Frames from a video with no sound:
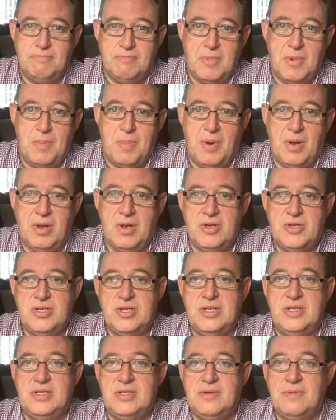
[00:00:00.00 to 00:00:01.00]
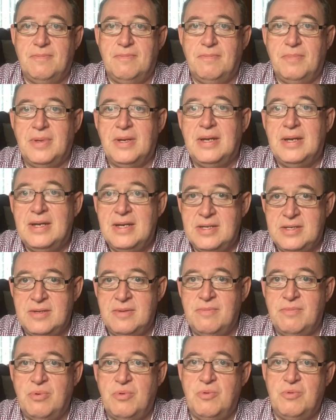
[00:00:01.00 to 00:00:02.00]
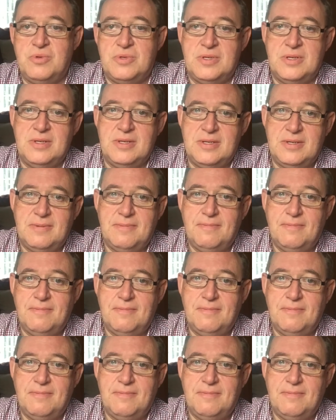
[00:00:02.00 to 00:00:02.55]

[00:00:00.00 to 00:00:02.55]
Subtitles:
apologies, but it is important.